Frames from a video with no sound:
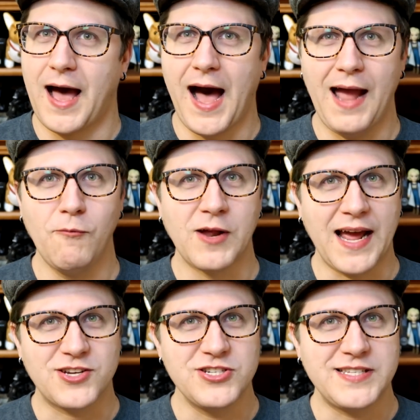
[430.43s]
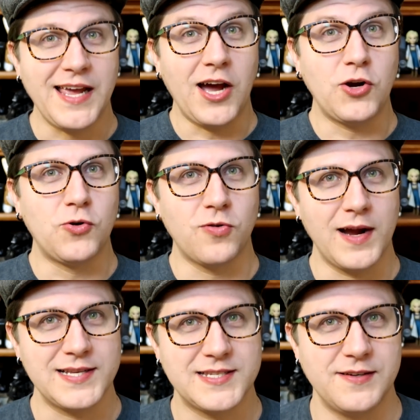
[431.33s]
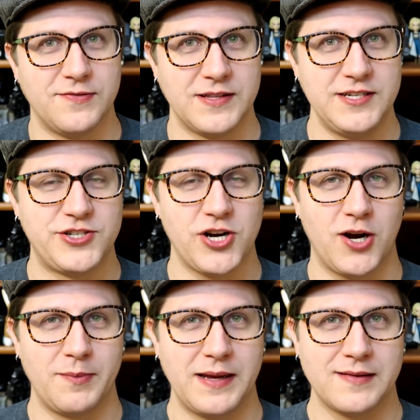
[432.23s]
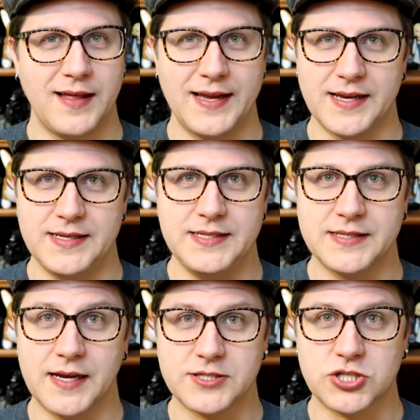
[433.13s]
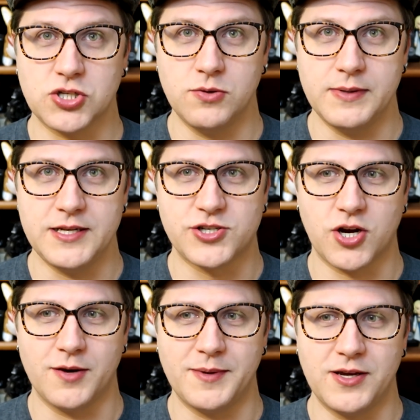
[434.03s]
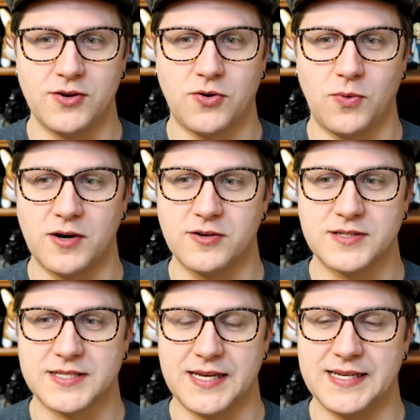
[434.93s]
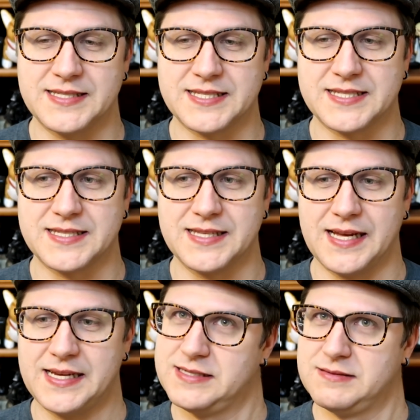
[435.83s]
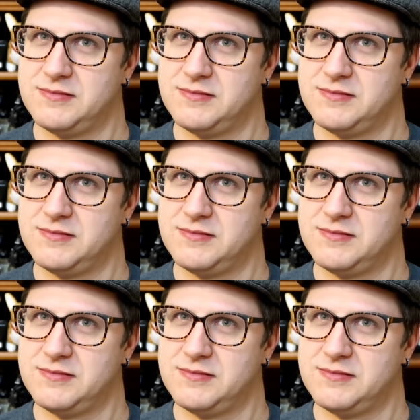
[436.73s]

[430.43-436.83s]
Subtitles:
I would actually say, aggressively charming. Like, he's got so many charming quirks. It's like,